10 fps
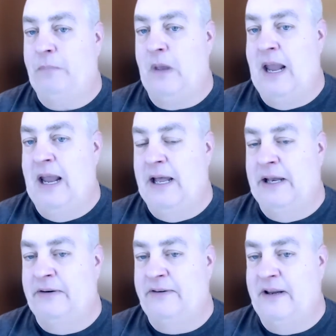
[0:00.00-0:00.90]

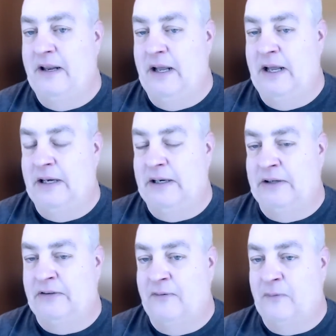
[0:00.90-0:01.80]
and
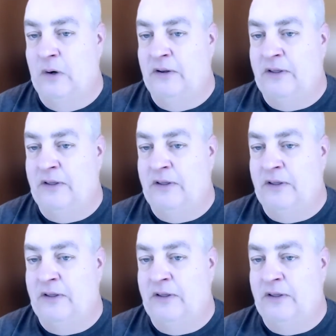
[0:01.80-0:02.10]
so forth,